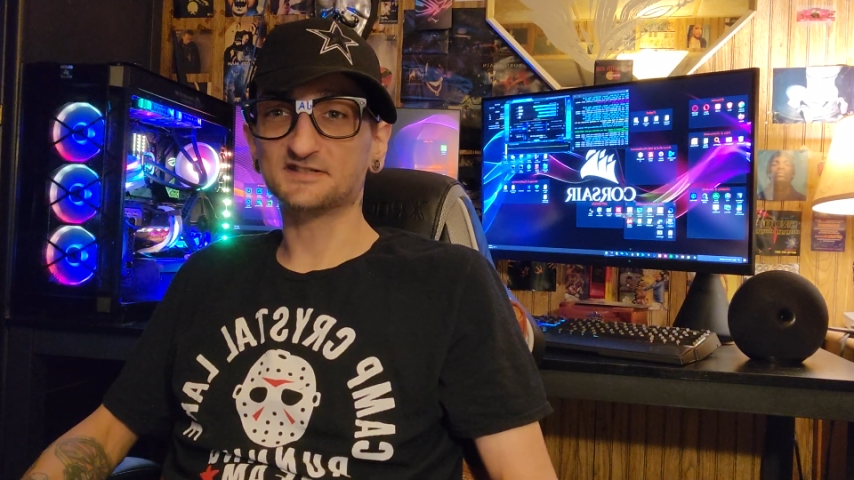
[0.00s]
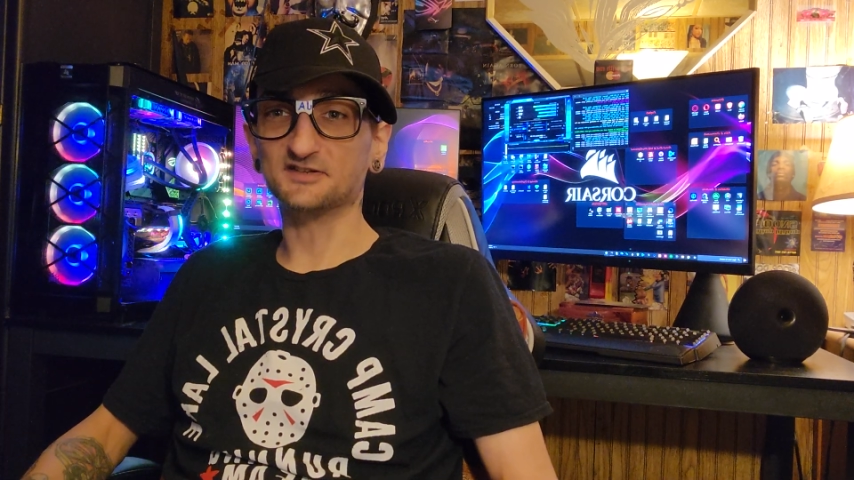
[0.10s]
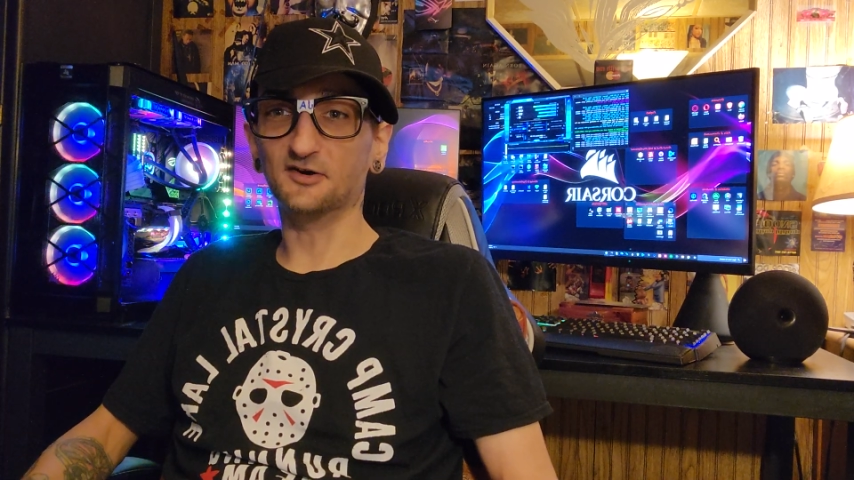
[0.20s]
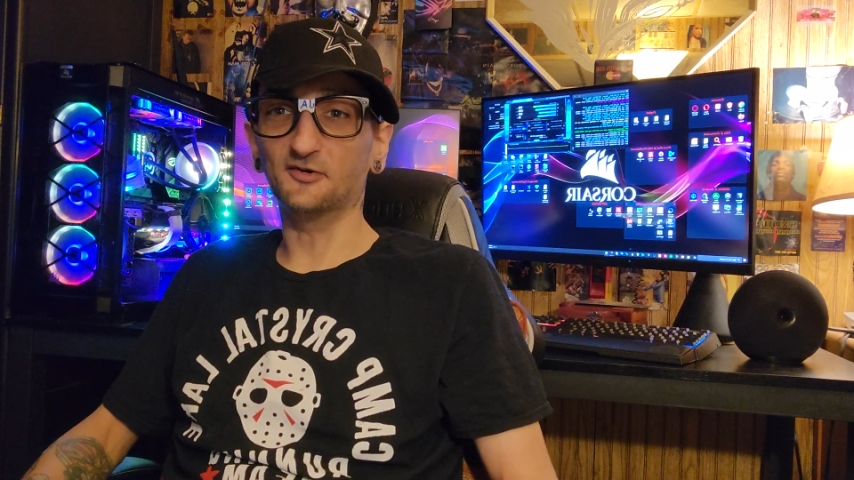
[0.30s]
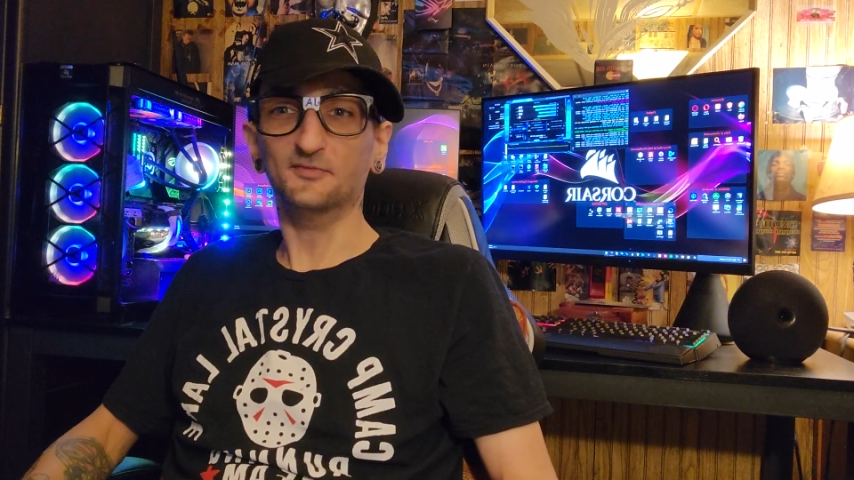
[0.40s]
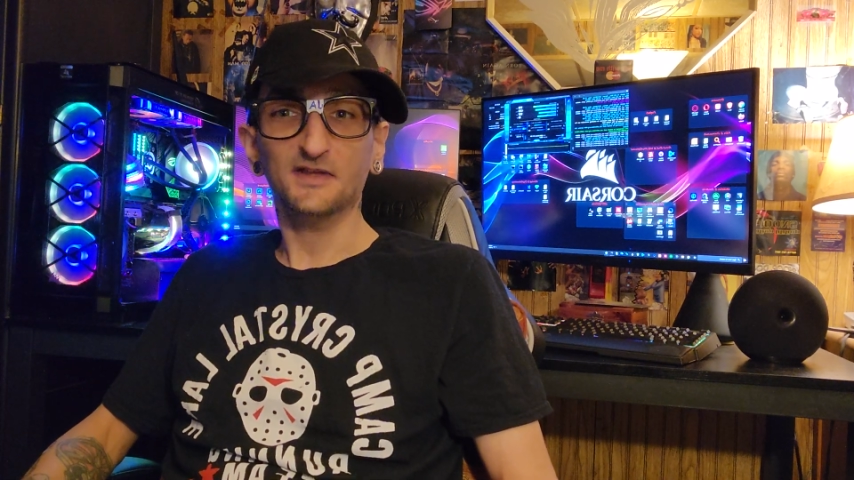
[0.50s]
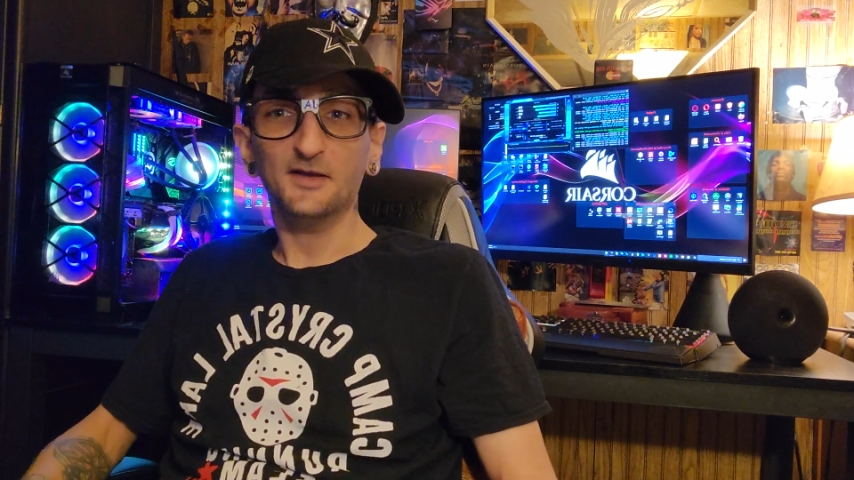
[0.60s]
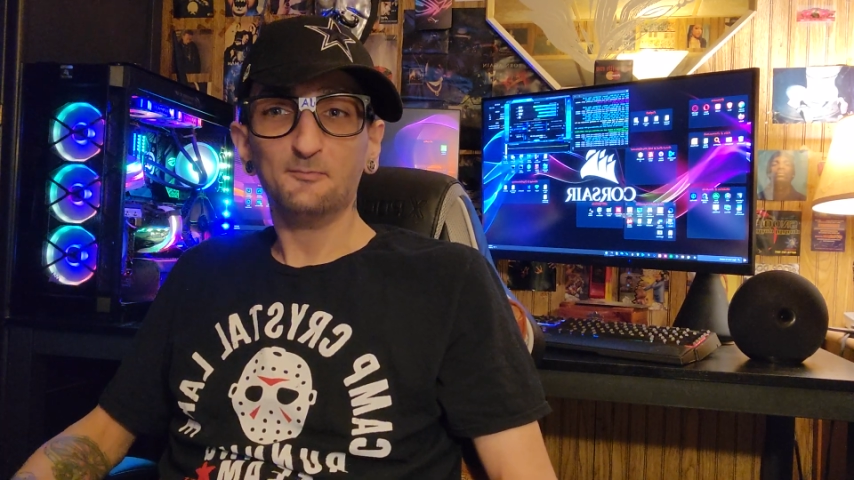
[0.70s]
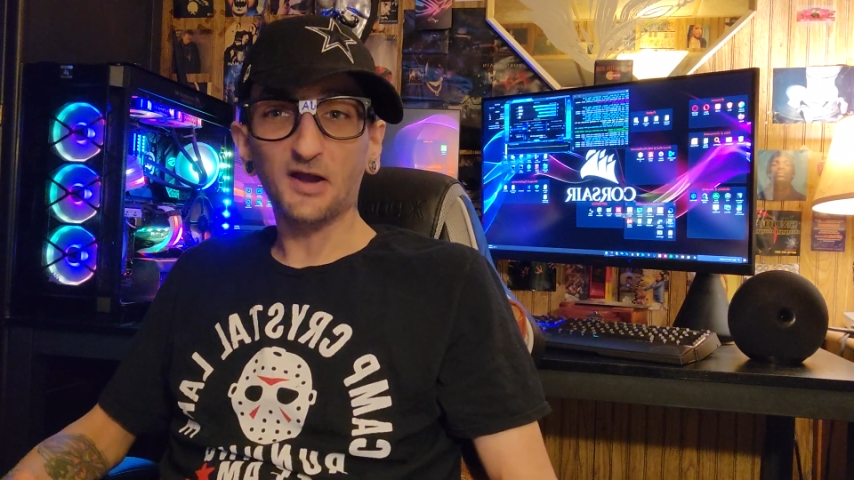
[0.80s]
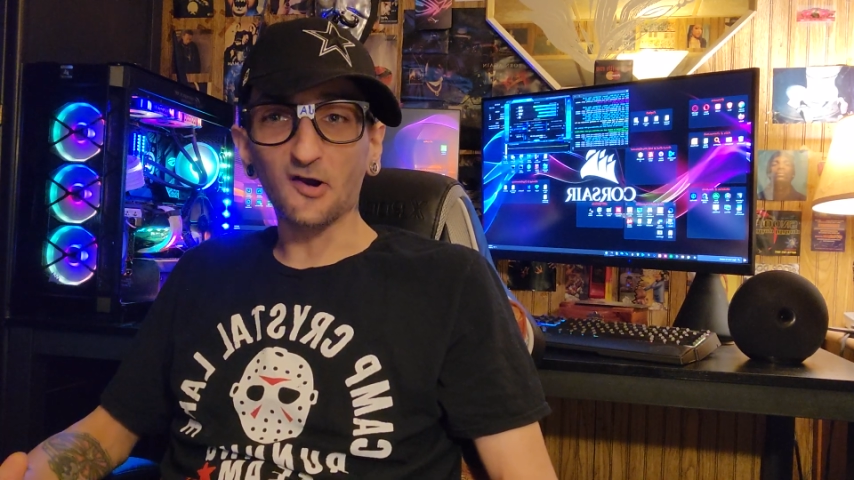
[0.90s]
So
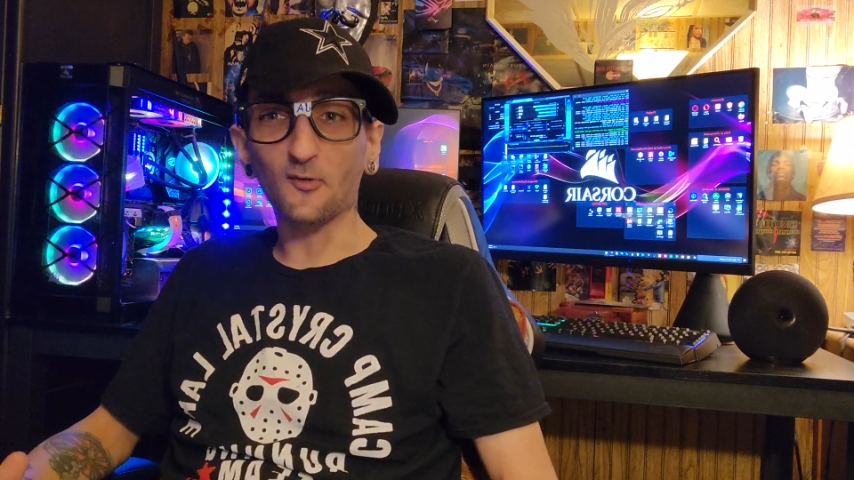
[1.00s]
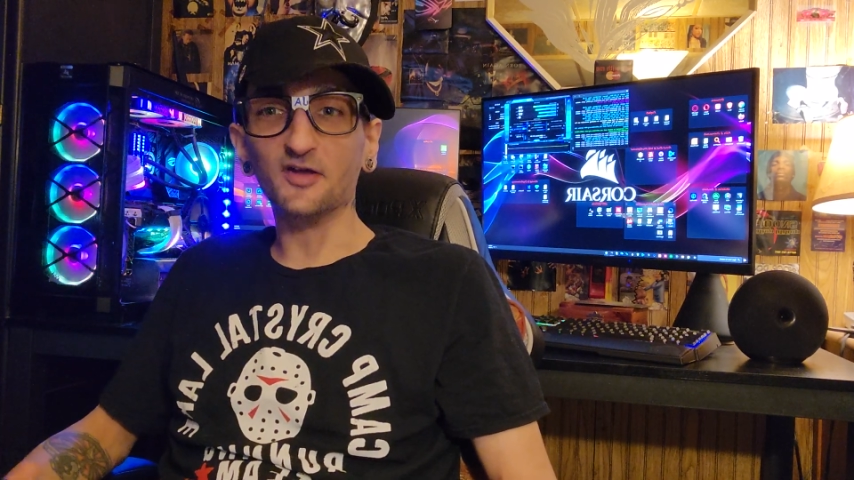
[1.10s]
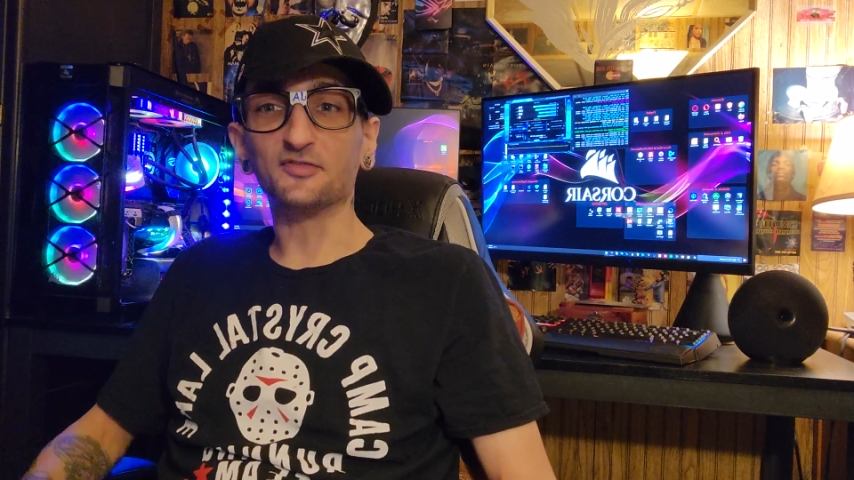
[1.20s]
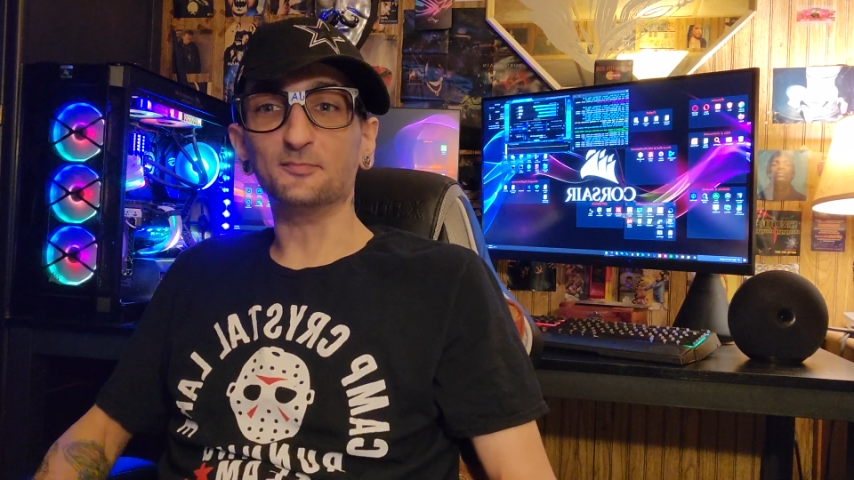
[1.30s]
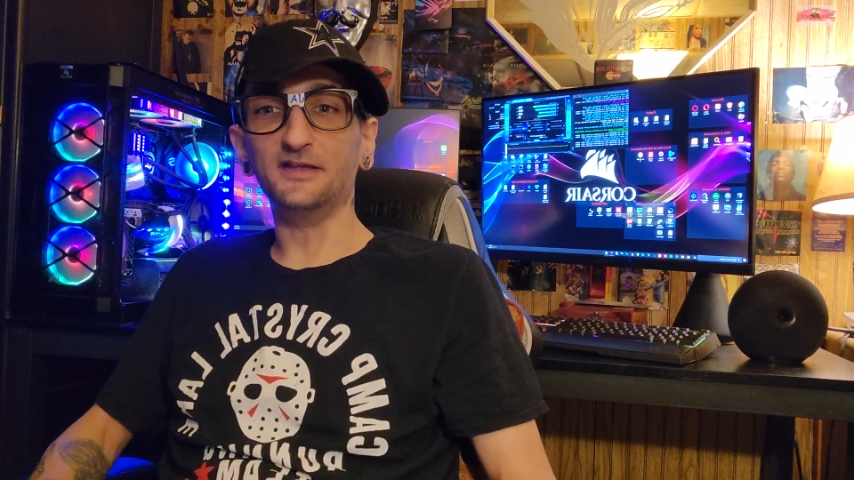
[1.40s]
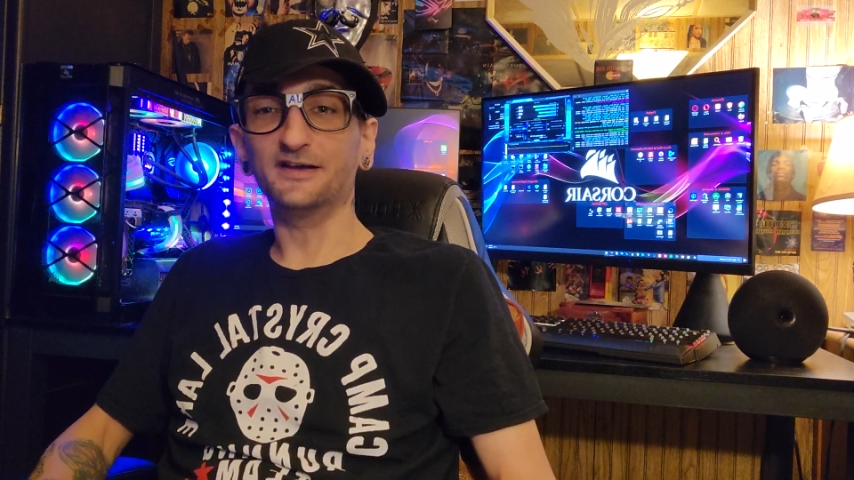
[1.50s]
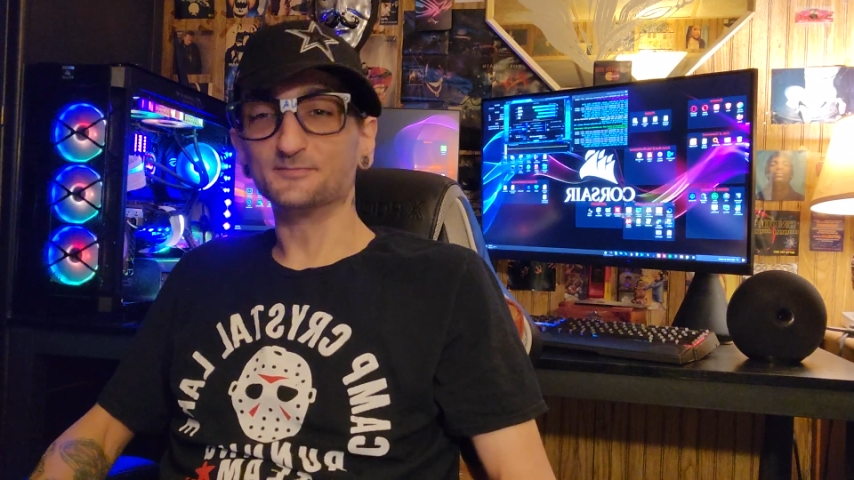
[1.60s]
bear with me.